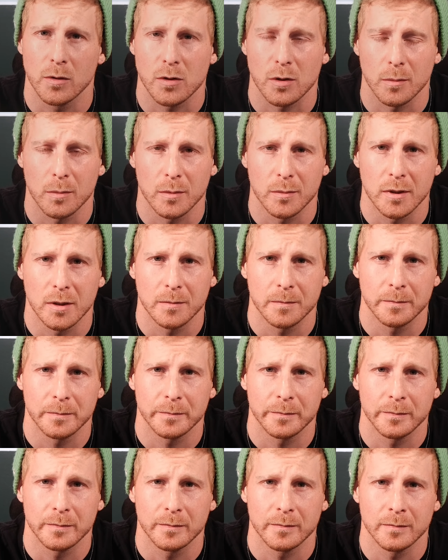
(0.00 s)
to a Super Bowl?
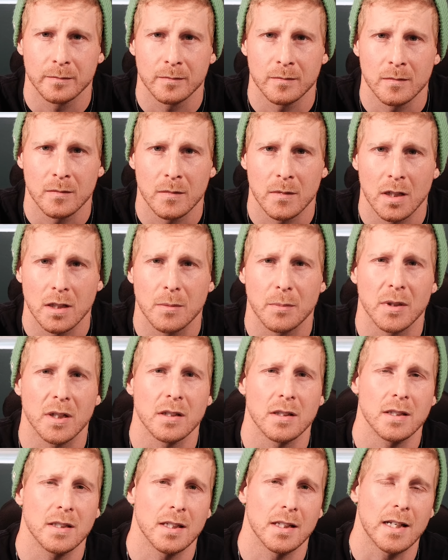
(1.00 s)
It's
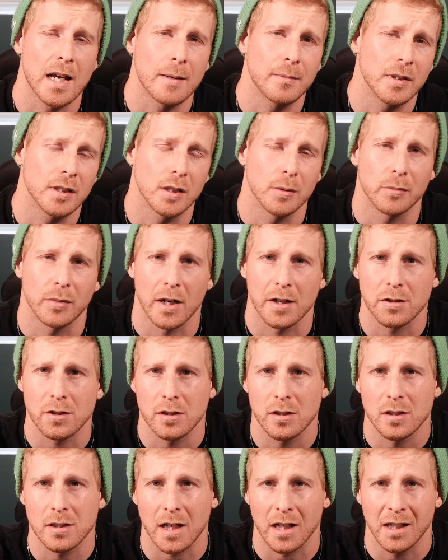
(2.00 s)
because he's adapted to
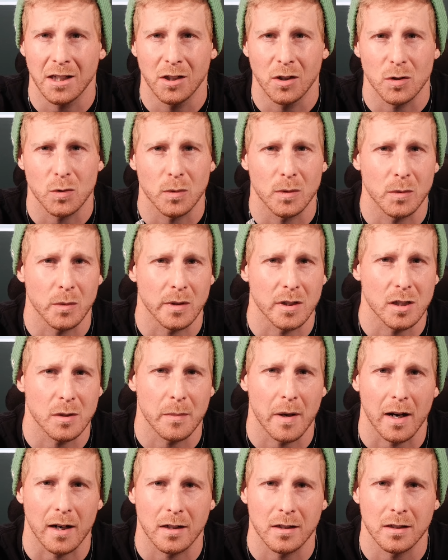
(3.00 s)
pressures and he knows what to
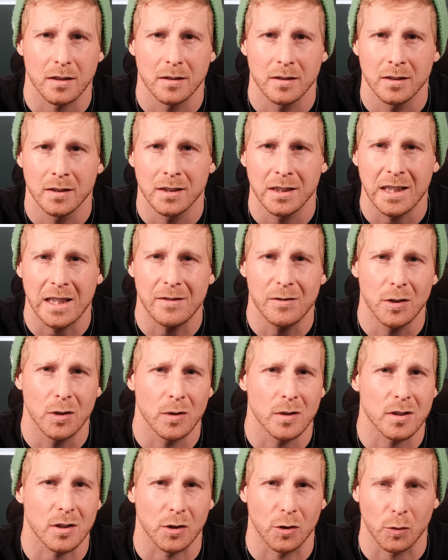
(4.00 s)
expect. Even
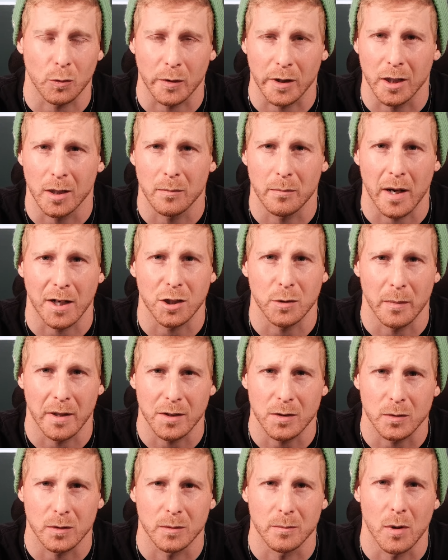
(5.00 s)
though it's a career
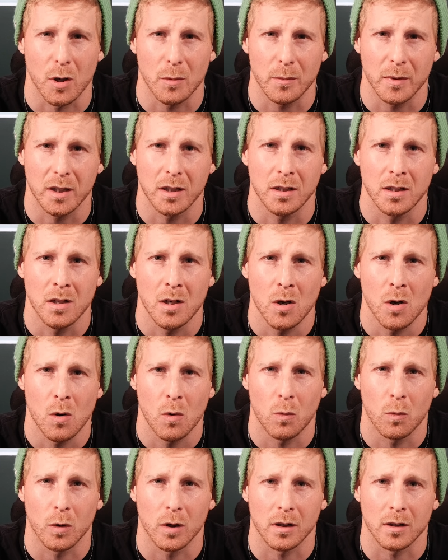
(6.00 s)
monumental moment
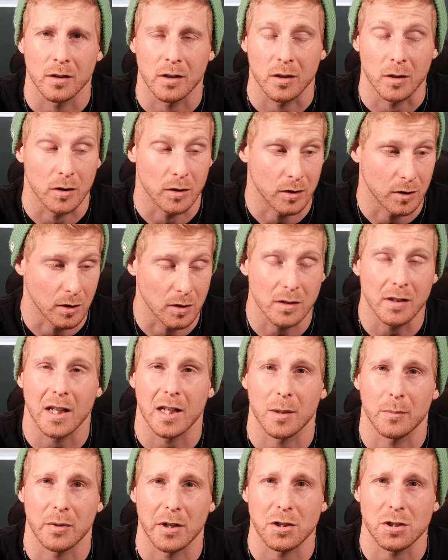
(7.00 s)
where there's a
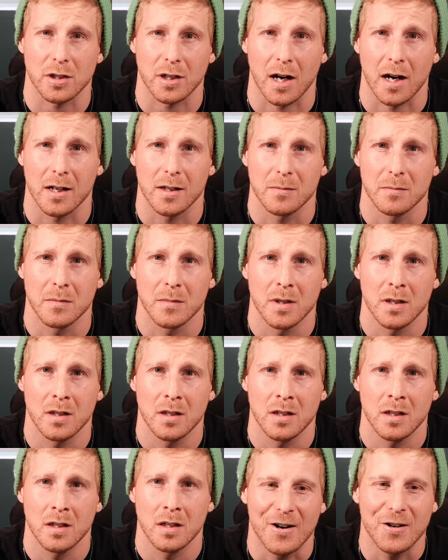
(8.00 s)
lot of pressure on him,
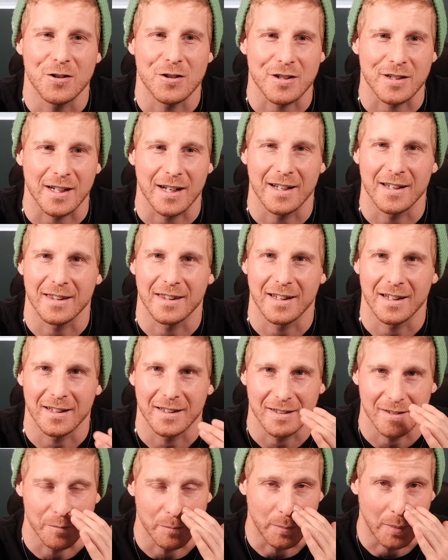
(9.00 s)
understand
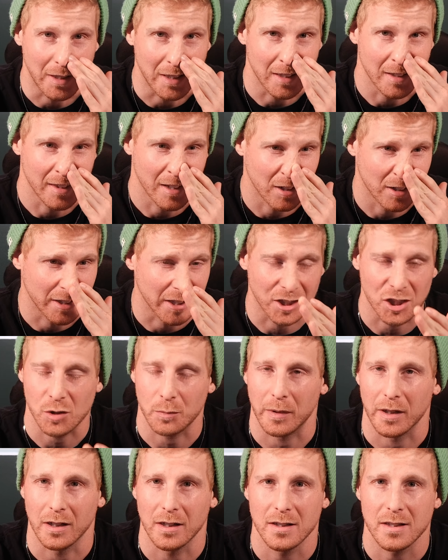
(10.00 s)
that being there and
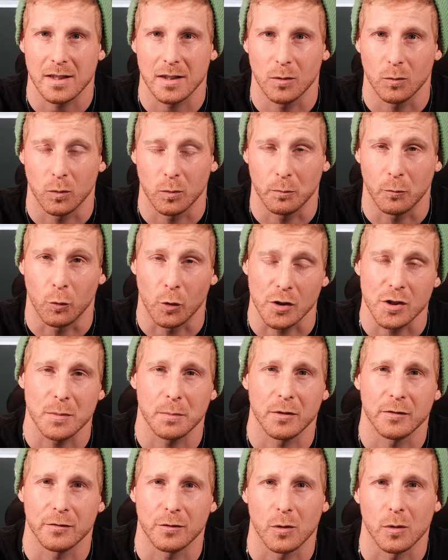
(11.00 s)
experience it once
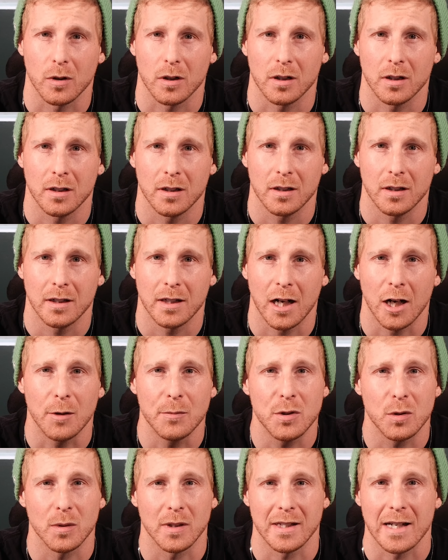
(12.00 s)
before
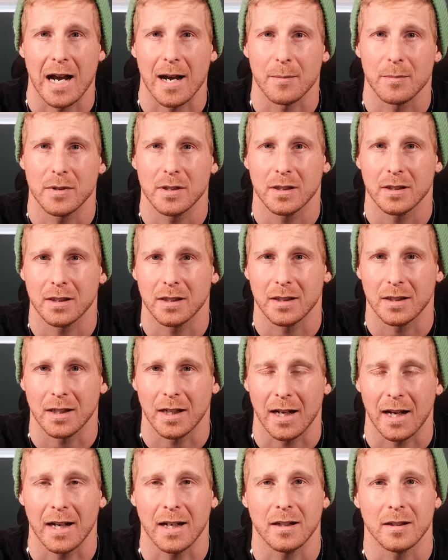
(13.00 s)
helps you adapt
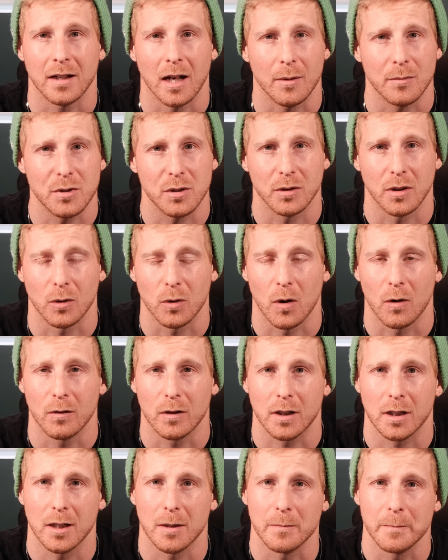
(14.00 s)
and helps you
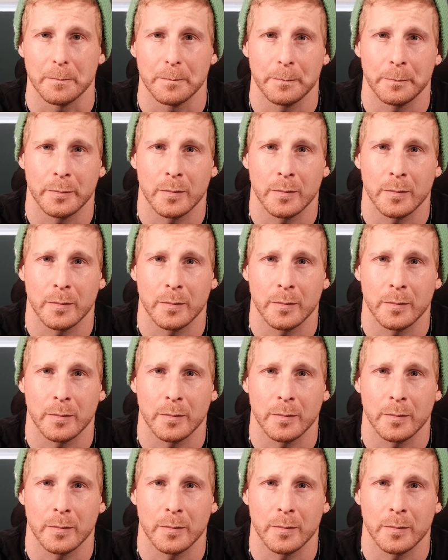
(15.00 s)
overcome.